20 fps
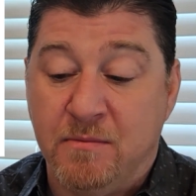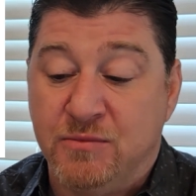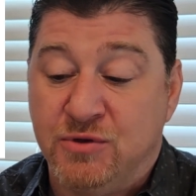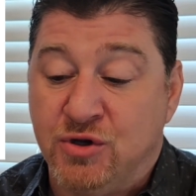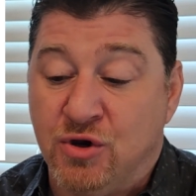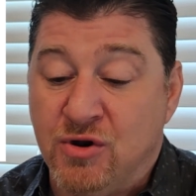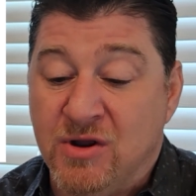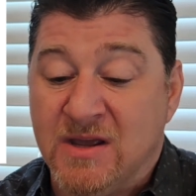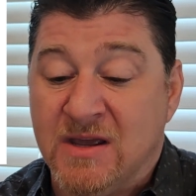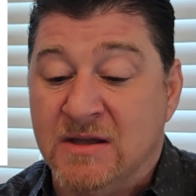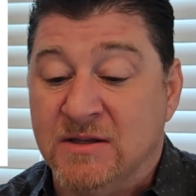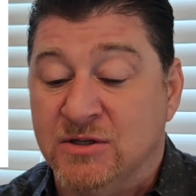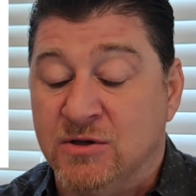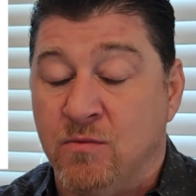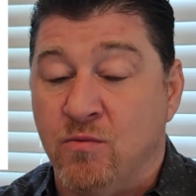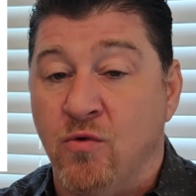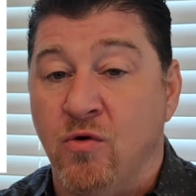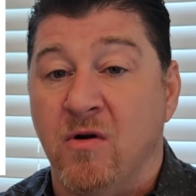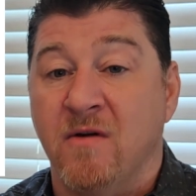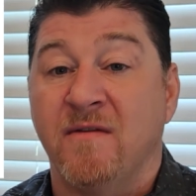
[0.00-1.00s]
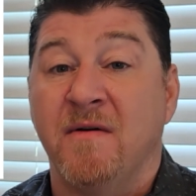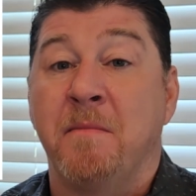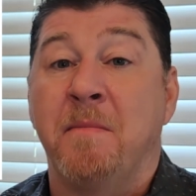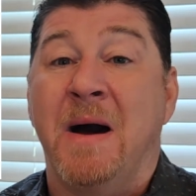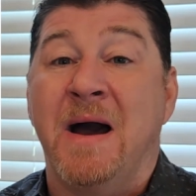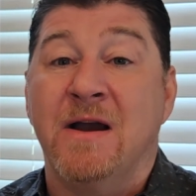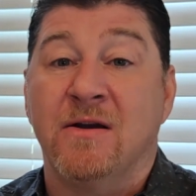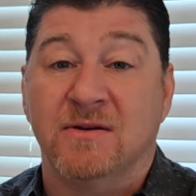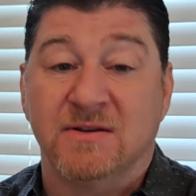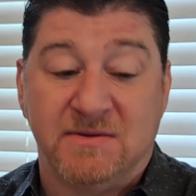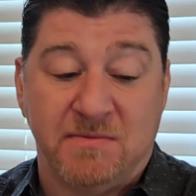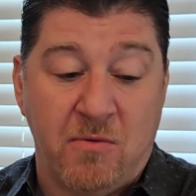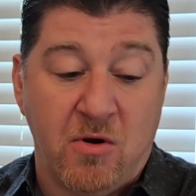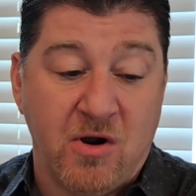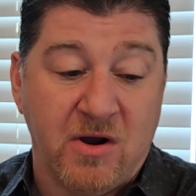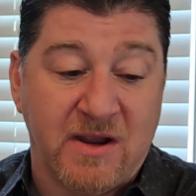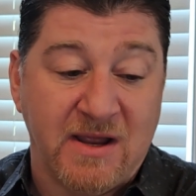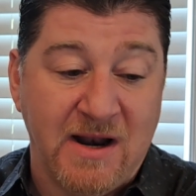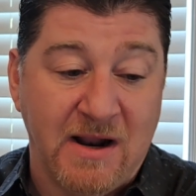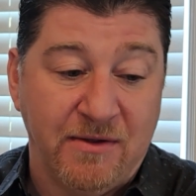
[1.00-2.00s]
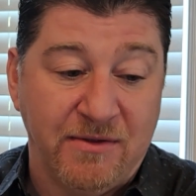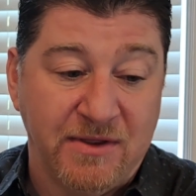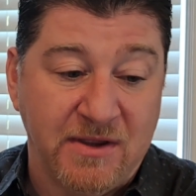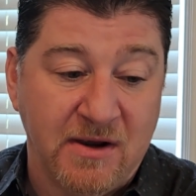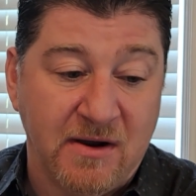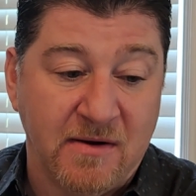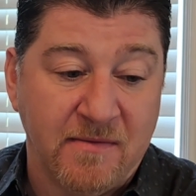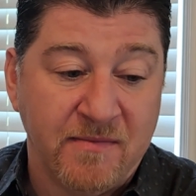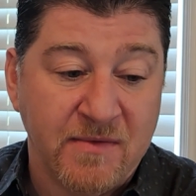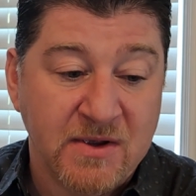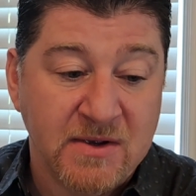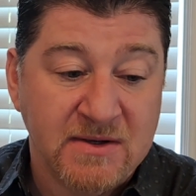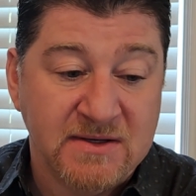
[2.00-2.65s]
turning into more of a buyer's market out there.